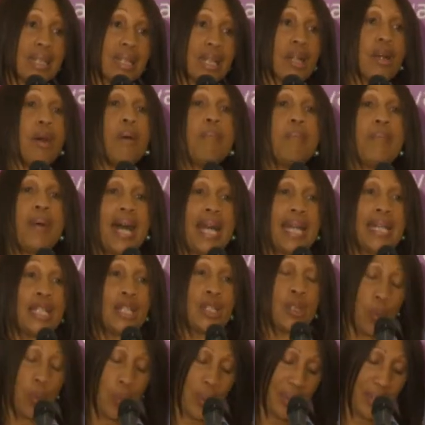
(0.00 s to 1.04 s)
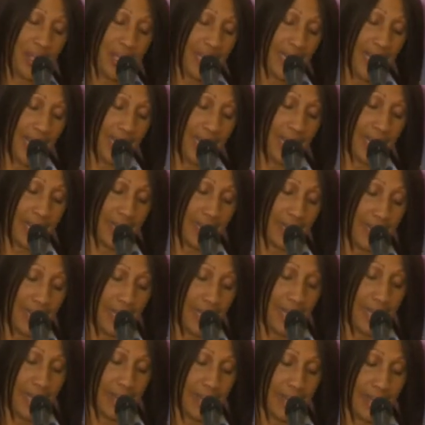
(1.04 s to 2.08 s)
combined with technical
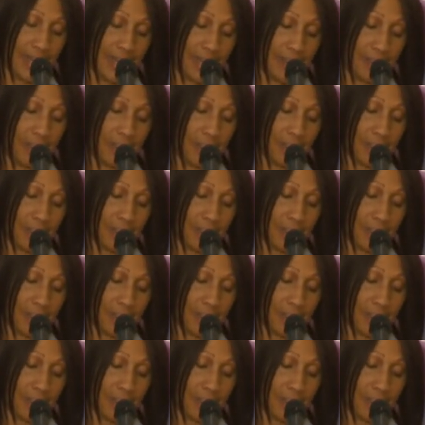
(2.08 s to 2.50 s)
skills.